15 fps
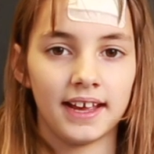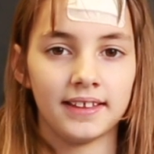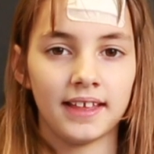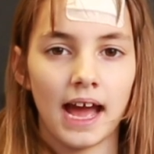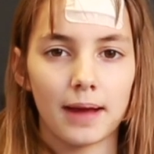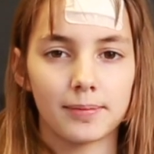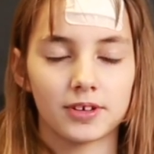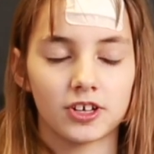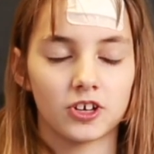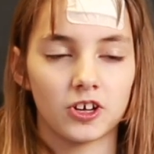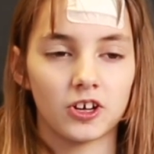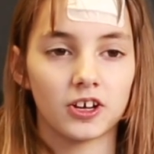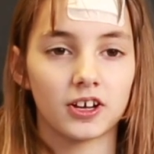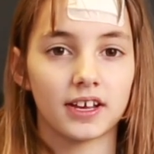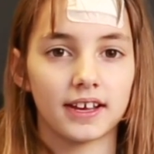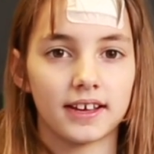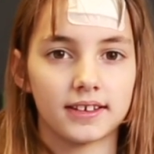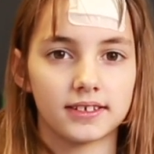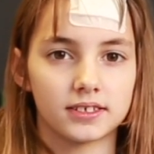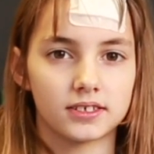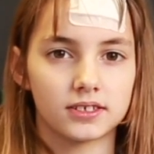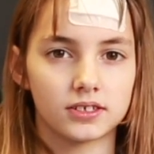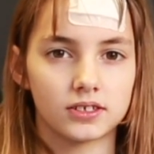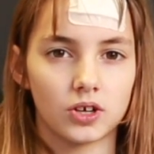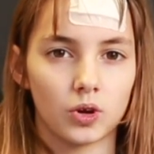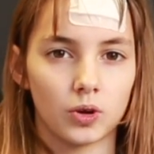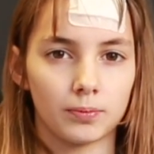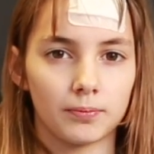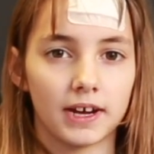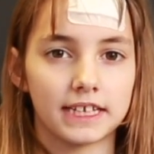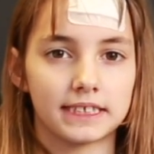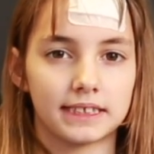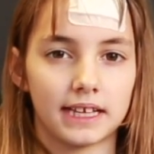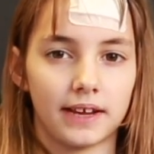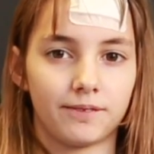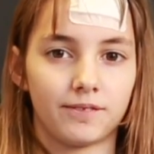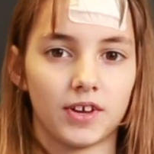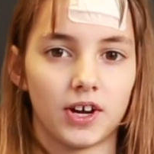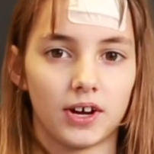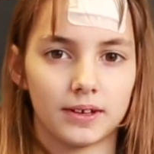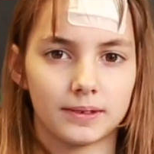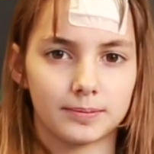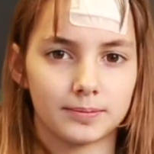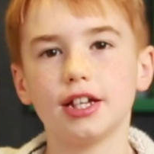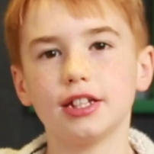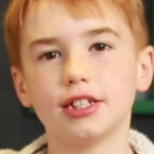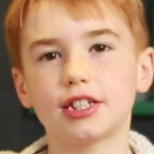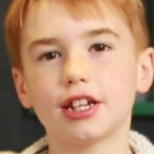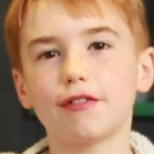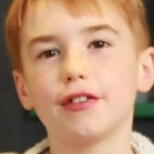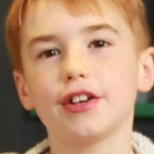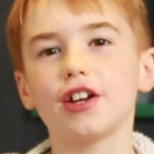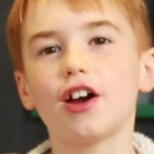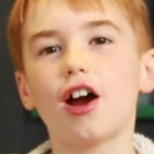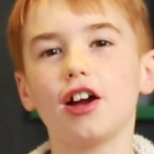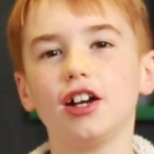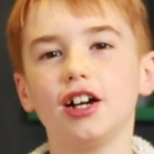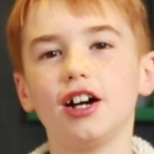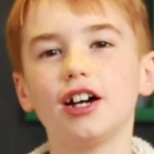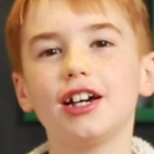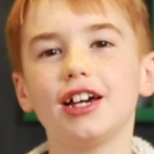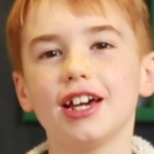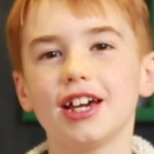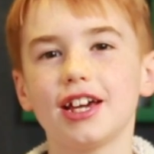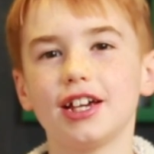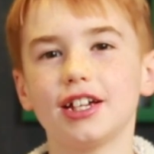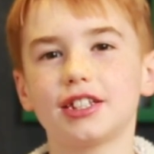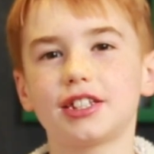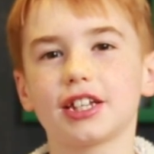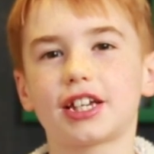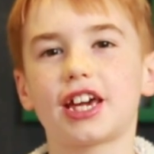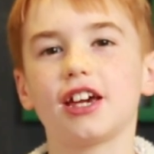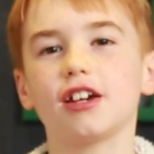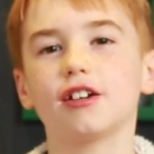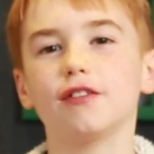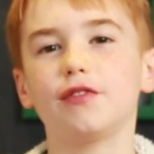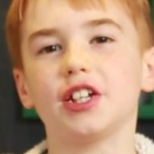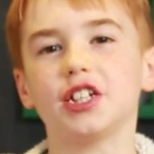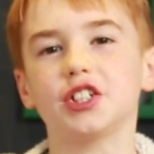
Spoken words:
In Habakkuk, he is God my saviour. In Zephaniah, he is the king of